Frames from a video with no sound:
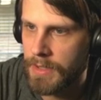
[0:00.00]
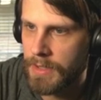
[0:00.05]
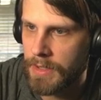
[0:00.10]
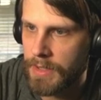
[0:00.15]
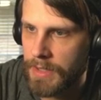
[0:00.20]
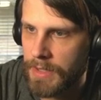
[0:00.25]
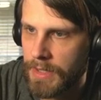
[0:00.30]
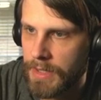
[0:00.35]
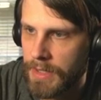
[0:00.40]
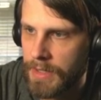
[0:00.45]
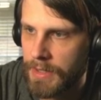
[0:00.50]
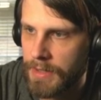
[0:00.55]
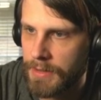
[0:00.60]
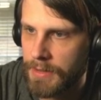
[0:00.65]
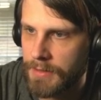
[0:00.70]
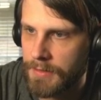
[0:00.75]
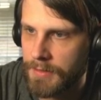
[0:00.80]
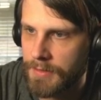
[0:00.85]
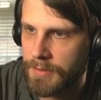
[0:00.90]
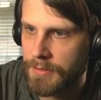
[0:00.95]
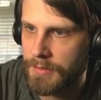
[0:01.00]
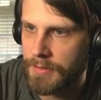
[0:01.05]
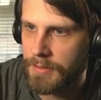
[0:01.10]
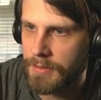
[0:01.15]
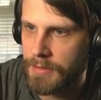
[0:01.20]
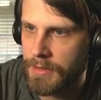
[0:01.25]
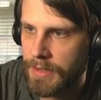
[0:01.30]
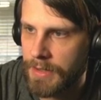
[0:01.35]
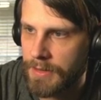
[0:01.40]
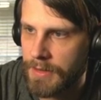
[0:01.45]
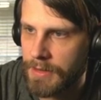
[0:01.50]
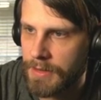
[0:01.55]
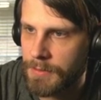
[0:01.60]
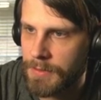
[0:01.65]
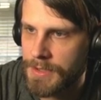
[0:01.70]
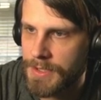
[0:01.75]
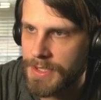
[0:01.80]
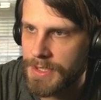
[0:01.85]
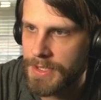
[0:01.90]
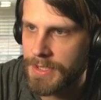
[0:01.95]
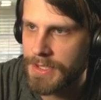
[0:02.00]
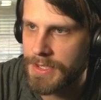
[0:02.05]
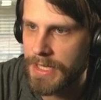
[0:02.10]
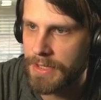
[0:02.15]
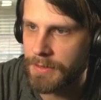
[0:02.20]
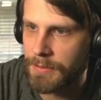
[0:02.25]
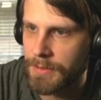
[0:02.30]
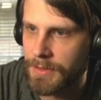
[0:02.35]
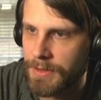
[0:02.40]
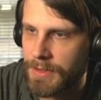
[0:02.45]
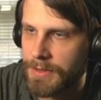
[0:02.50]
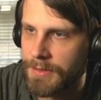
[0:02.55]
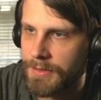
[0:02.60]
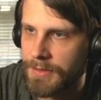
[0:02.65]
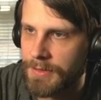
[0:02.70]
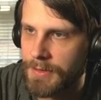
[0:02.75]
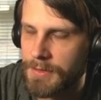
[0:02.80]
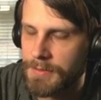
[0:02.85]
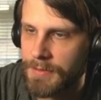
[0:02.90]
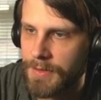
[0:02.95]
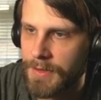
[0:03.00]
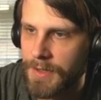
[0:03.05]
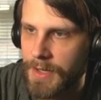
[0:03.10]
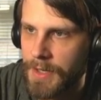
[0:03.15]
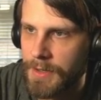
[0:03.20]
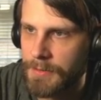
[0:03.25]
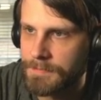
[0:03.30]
And I think we'll just attack with these two for now.